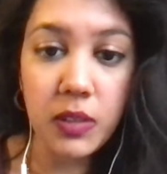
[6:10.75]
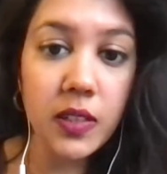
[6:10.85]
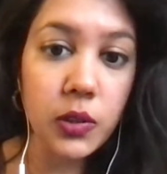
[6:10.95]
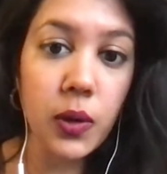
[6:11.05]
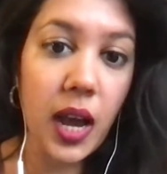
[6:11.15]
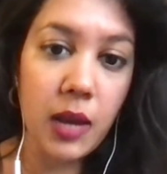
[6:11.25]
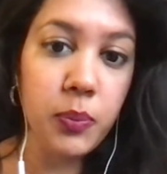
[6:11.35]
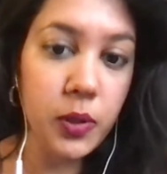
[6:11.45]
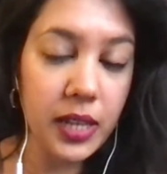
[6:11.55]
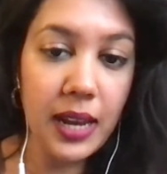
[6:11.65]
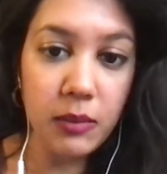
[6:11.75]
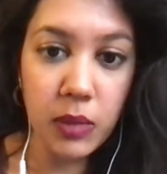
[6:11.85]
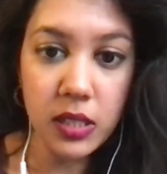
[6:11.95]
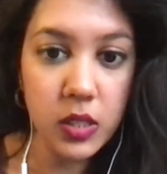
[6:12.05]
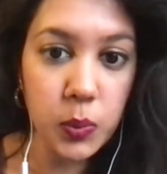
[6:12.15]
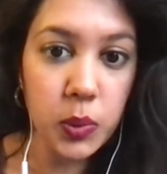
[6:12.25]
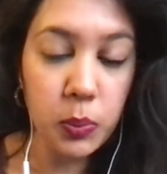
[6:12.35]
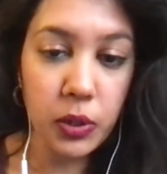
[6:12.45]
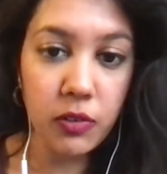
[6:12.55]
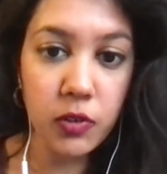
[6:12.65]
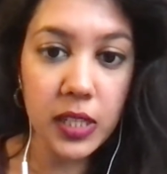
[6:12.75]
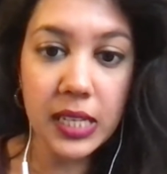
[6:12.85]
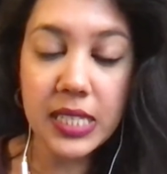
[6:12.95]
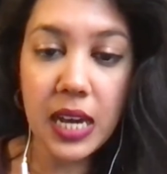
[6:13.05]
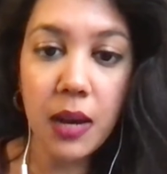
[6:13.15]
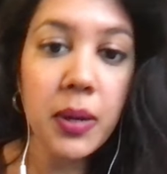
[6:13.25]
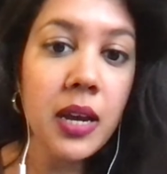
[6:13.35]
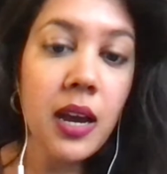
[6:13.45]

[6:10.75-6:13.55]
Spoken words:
Even though I put 8 months to prepare for the exam,